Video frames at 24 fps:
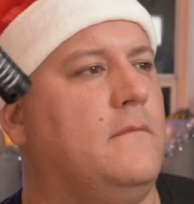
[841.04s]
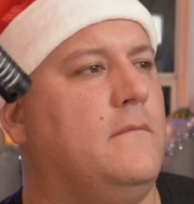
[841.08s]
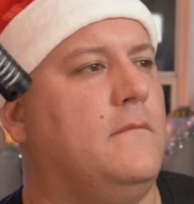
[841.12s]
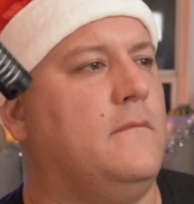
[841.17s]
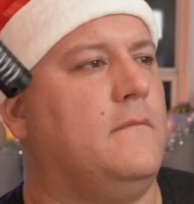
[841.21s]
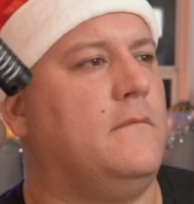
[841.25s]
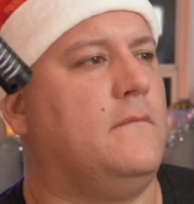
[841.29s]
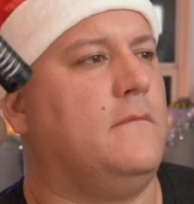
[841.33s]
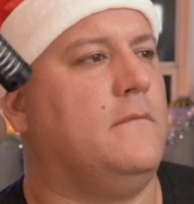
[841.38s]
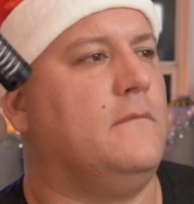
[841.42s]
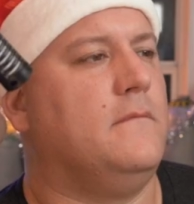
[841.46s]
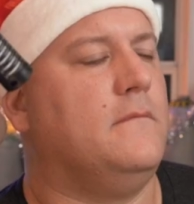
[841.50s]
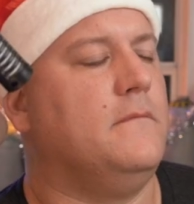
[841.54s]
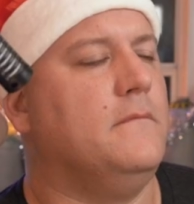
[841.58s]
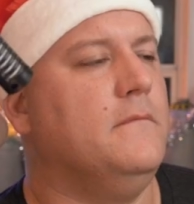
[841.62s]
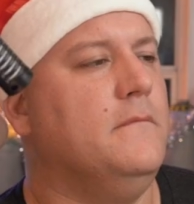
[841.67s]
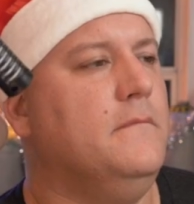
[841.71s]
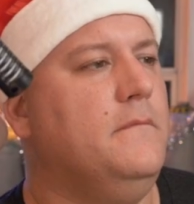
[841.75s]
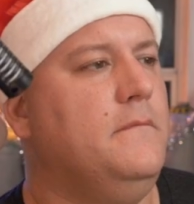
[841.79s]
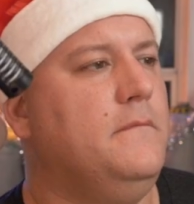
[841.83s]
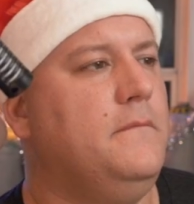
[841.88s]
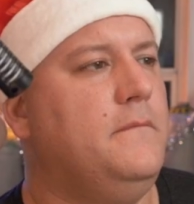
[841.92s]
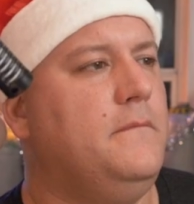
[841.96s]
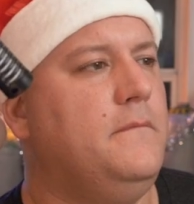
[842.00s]

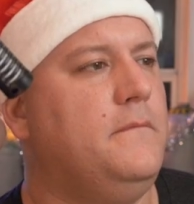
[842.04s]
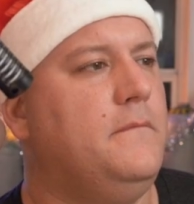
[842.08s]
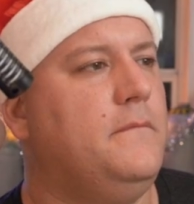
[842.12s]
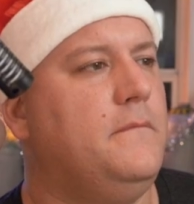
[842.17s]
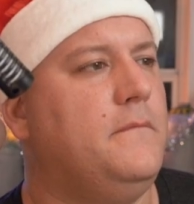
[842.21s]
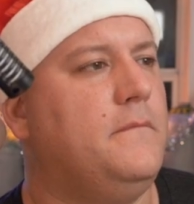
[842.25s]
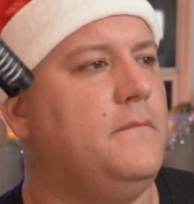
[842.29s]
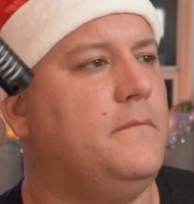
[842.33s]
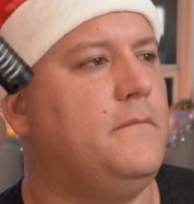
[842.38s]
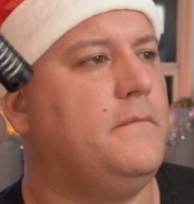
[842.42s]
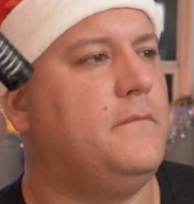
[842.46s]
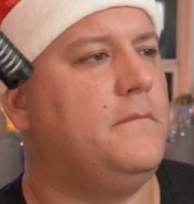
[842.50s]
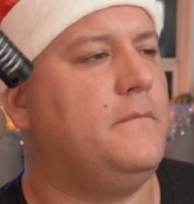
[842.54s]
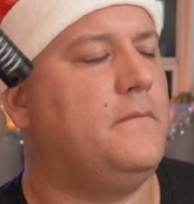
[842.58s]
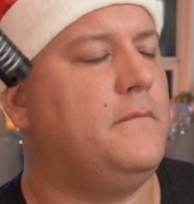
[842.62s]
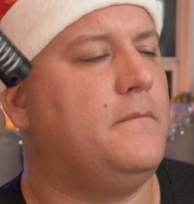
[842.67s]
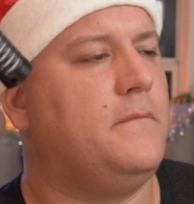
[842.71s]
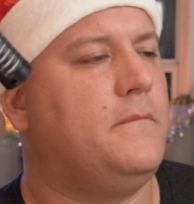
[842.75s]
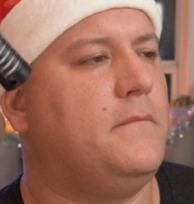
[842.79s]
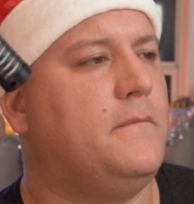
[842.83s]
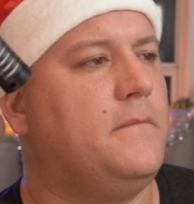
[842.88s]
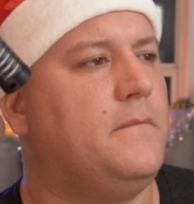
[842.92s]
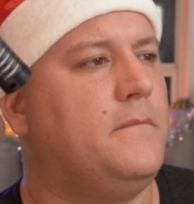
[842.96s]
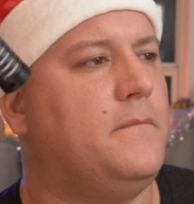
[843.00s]

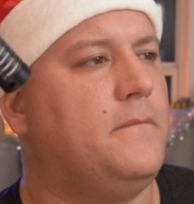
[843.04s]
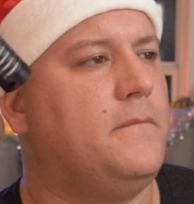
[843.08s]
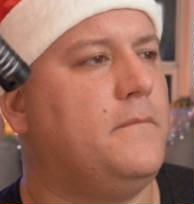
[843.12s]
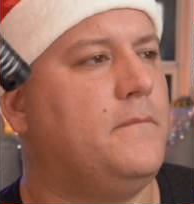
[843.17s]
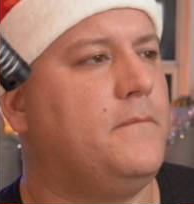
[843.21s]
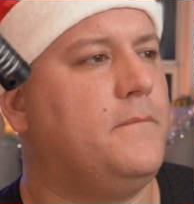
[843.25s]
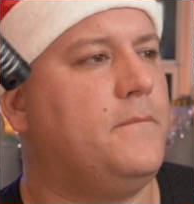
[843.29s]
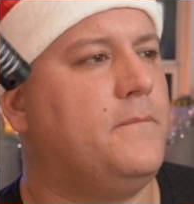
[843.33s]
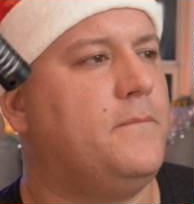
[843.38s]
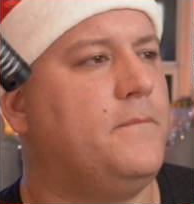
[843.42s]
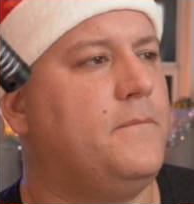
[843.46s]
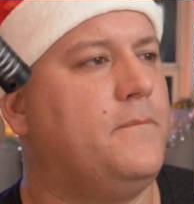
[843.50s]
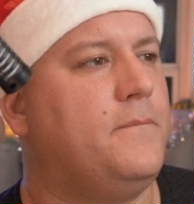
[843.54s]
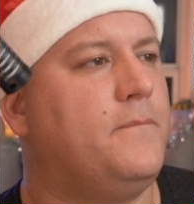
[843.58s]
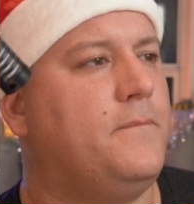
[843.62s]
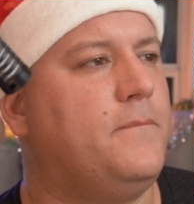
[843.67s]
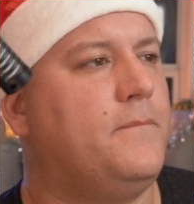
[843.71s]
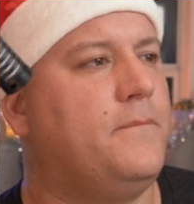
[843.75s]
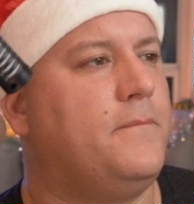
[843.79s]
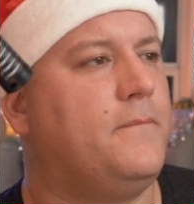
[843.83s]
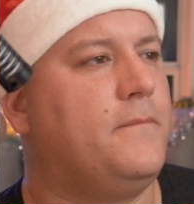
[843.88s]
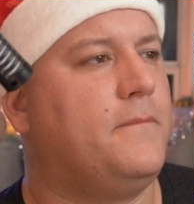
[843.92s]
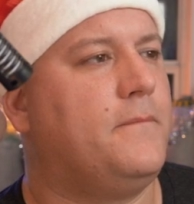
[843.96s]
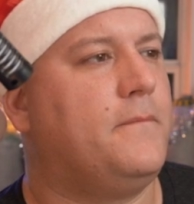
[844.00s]

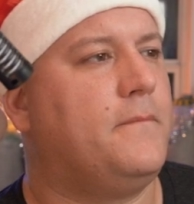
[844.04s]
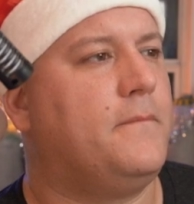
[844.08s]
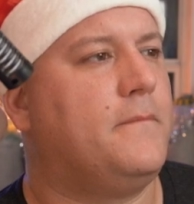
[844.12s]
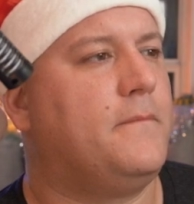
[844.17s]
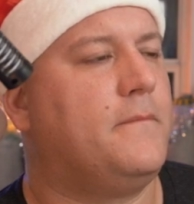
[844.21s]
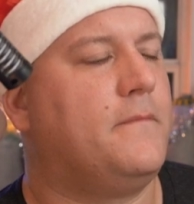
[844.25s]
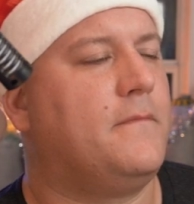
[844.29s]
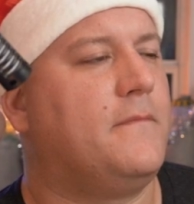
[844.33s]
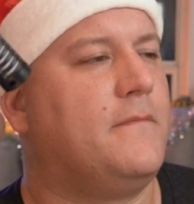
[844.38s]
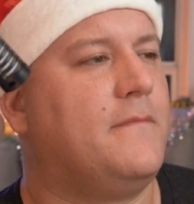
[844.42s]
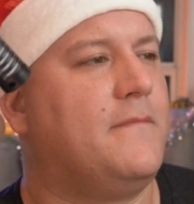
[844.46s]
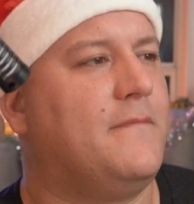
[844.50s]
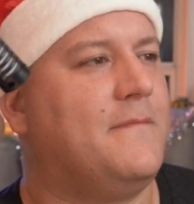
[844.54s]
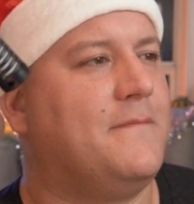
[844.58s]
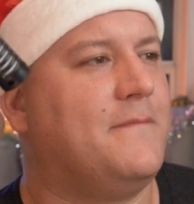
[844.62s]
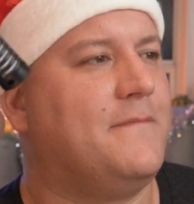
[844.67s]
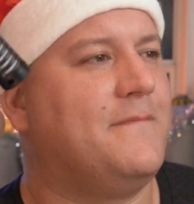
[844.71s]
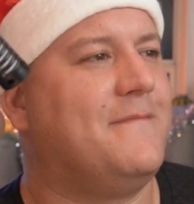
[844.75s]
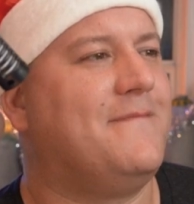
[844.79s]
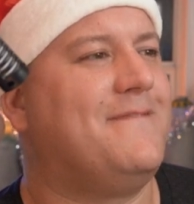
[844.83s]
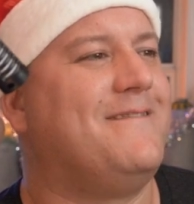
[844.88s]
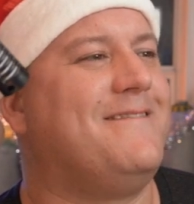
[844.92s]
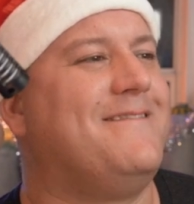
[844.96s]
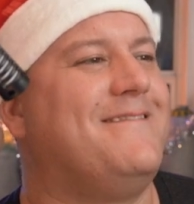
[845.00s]

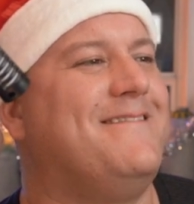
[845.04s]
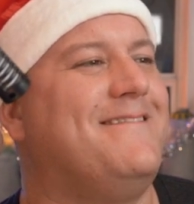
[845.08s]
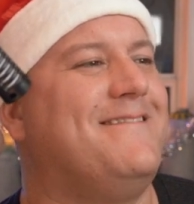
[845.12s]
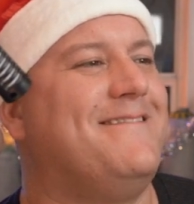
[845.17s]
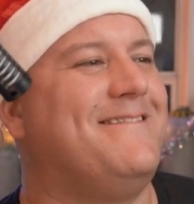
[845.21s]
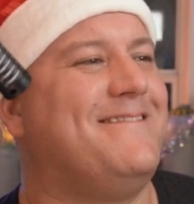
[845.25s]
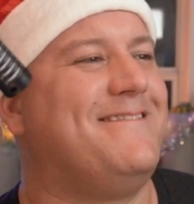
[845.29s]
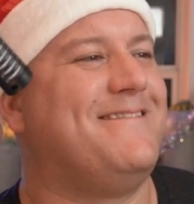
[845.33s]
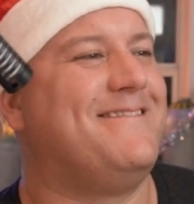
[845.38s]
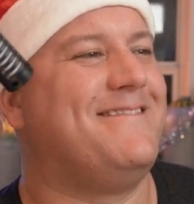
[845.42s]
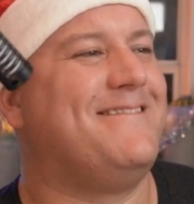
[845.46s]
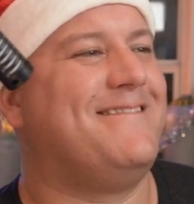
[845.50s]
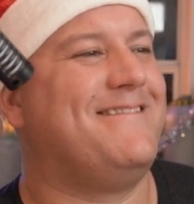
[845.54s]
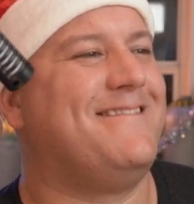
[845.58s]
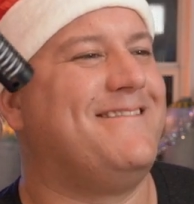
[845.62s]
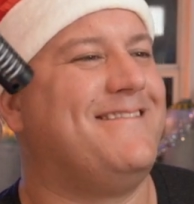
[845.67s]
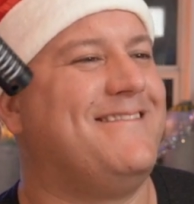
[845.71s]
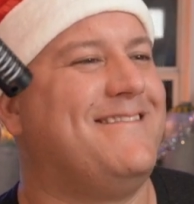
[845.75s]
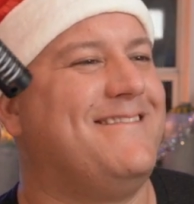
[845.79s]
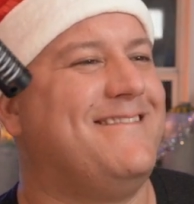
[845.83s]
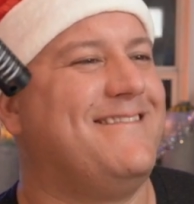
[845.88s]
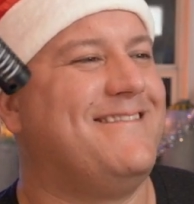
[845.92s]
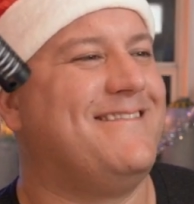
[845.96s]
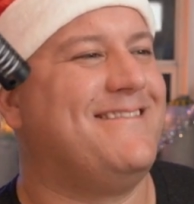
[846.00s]

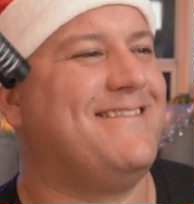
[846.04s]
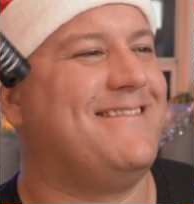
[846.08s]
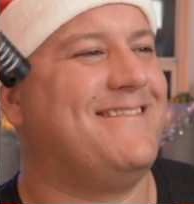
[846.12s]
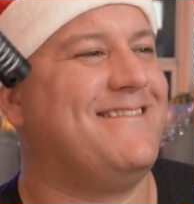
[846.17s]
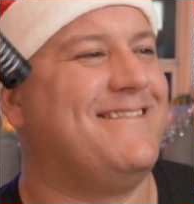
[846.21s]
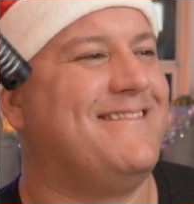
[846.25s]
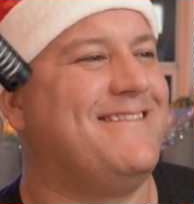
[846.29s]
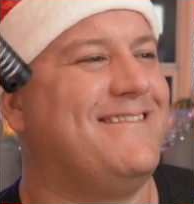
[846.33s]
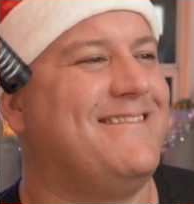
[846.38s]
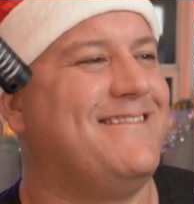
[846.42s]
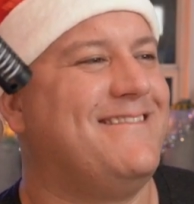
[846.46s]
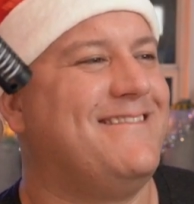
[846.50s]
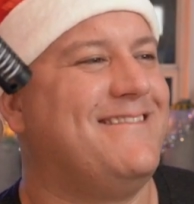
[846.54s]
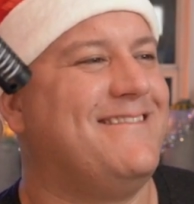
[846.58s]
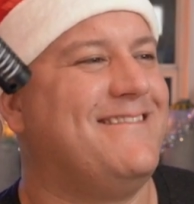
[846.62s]
(silent)